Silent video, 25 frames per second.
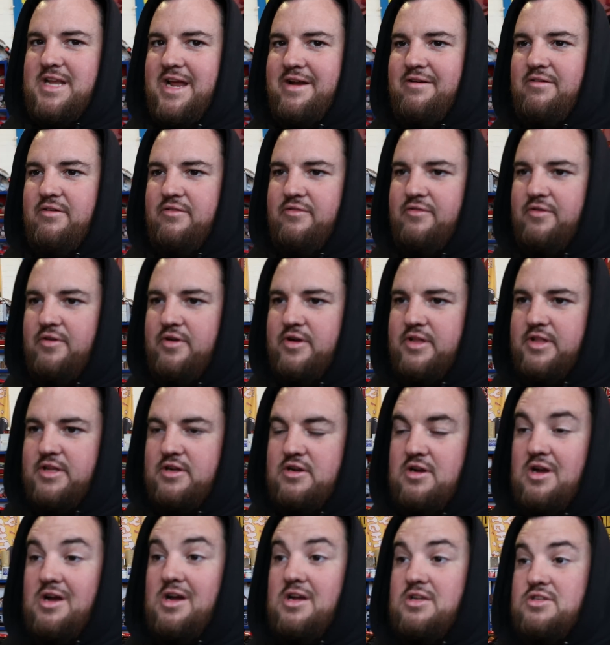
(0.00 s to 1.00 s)
terrified the
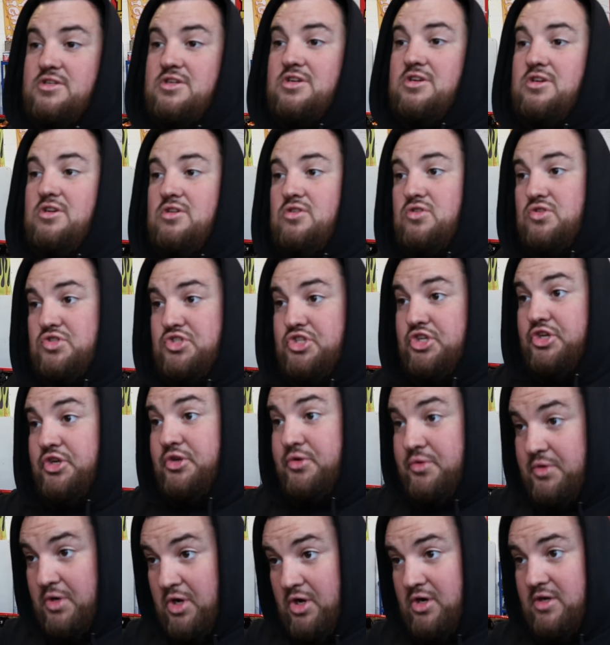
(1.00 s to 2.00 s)
car's going to look
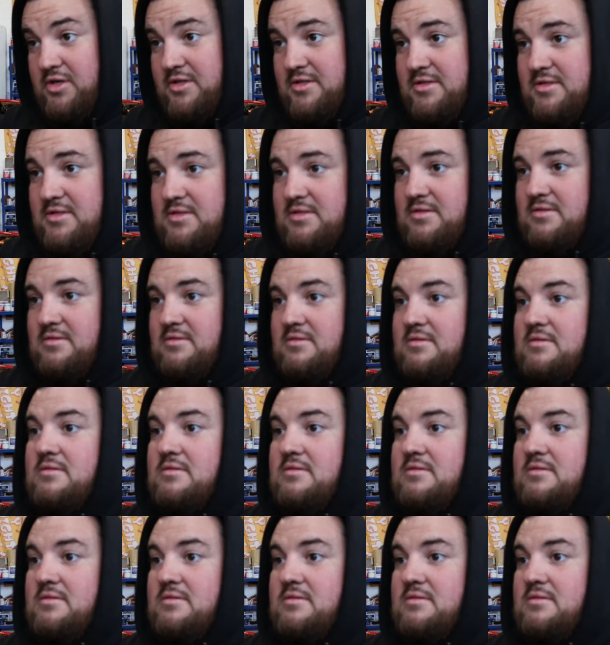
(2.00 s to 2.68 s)
too nice